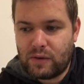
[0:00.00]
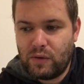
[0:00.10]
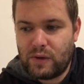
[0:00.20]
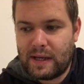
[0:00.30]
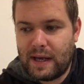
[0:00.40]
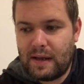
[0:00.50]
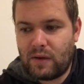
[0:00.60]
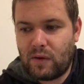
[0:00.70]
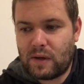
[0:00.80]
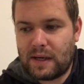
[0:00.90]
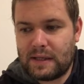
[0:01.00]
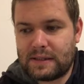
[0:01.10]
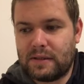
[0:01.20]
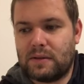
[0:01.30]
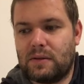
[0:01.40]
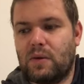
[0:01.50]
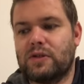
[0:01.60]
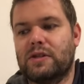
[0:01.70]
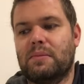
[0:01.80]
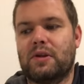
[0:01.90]
210 Doncaster, horse
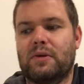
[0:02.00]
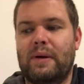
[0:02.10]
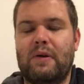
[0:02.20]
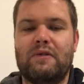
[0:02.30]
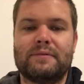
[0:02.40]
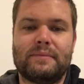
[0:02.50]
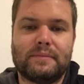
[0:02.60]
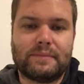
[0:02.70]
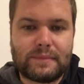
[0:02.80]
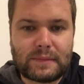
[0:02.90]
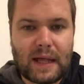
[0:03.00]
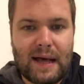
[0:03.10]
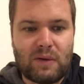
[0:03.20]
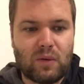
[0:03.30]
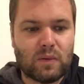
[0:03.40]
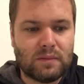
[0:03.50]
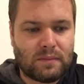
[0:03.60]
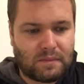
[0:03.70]
number 12, Harrow.